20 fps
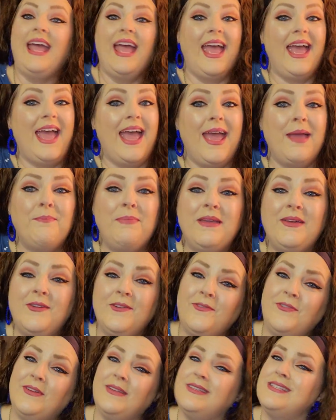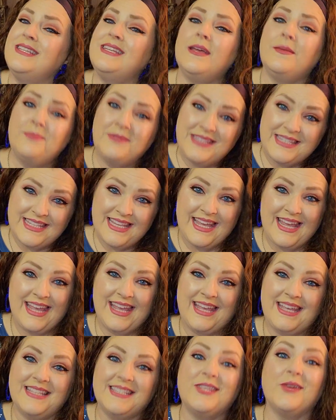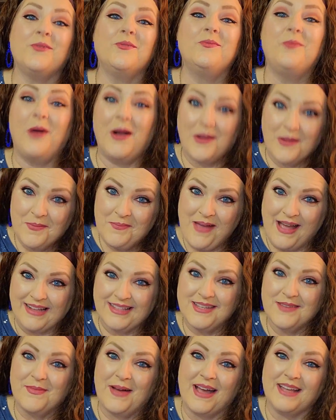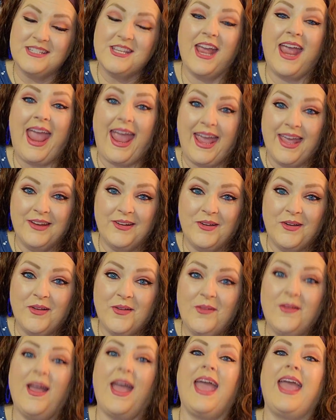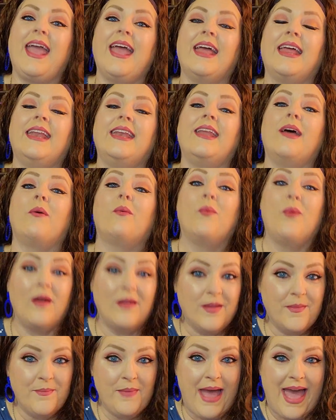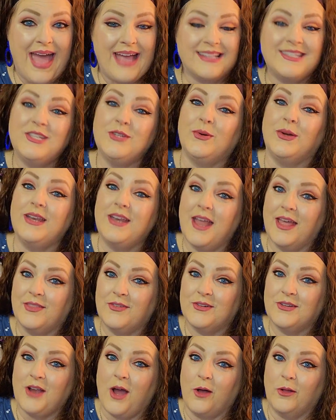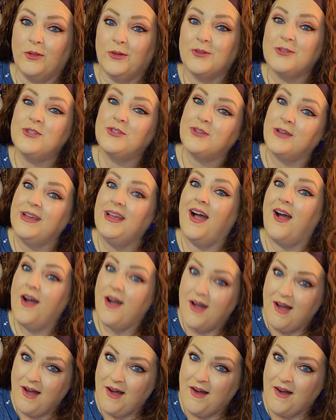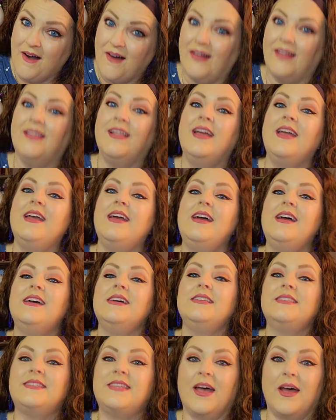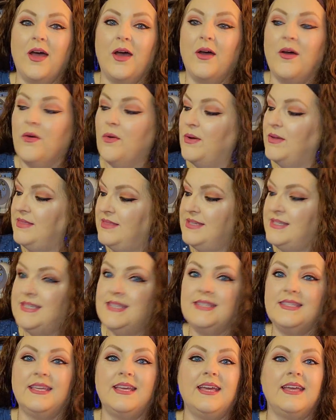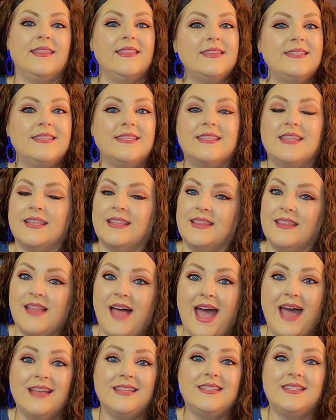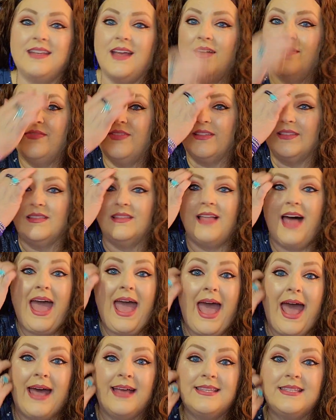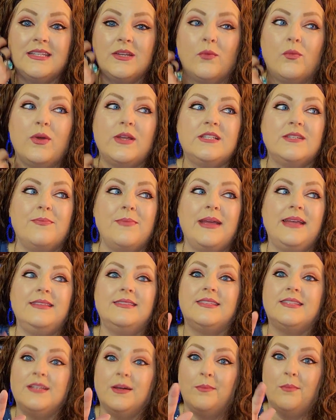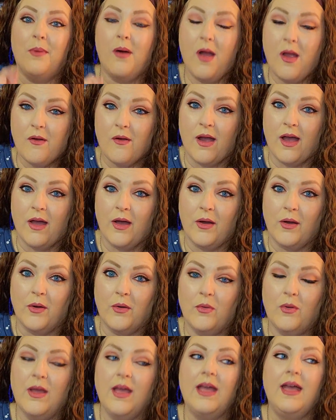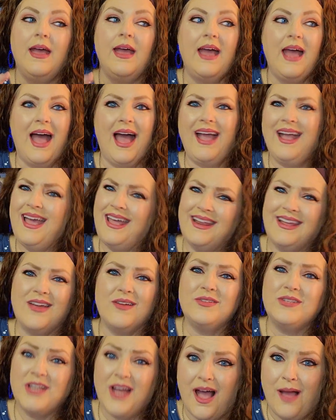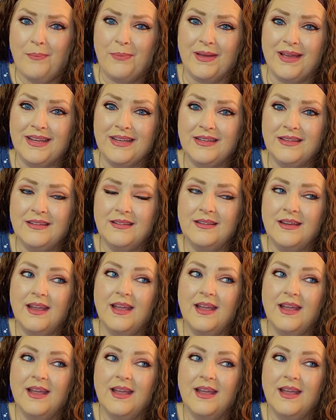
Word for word: Hey beautiful gypsies! Welcome back to my channel and welcome back to another Dollar Tree haul. So this is it. This is the last of the last which means tomorrow I gotta go shopping